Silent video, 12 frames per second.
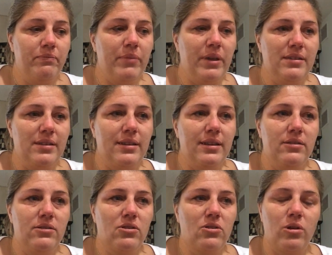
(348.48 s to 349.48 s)
basically
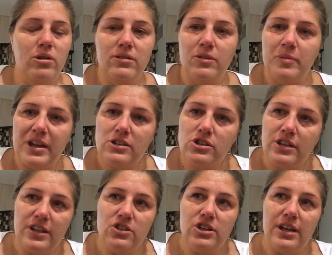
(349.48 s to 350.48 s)
squirt some
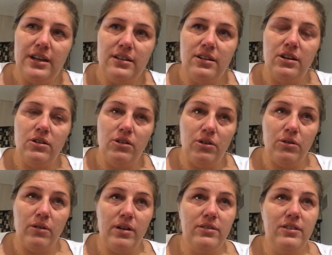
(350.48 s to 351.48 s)
HCG into your
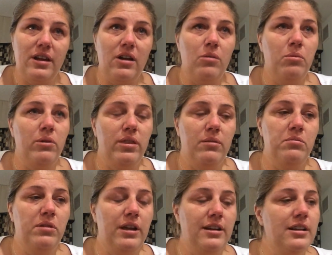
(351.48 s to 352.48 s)
uterus to help with
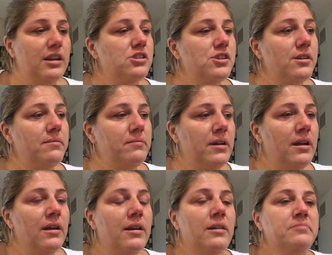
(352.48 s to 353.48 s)
implantation.
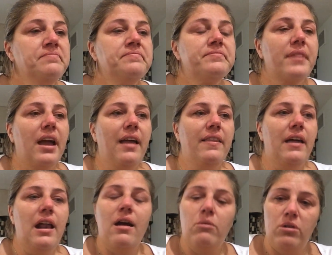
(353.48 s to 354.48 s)
And
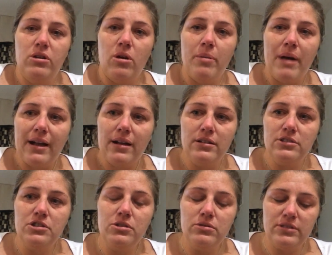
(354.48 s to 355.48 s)
then I will go back on
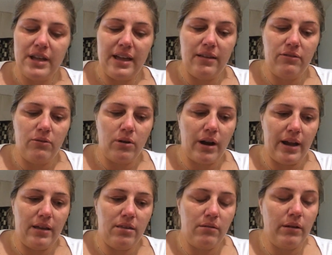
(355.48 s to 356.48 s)
Tuesday for
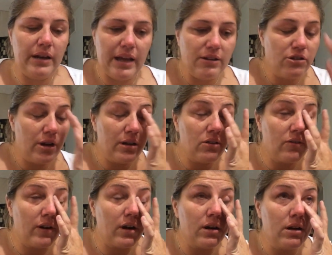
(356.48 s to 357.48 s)
a 3-day
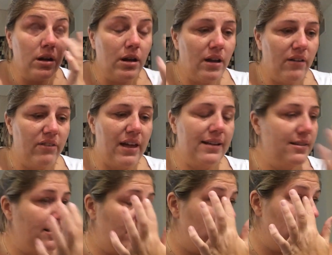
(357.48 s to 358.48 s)
transfer of that
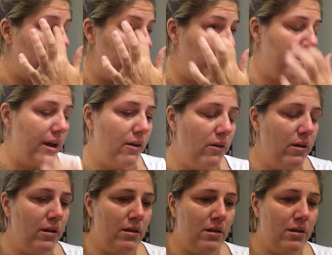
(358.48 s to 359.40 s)
single embryo.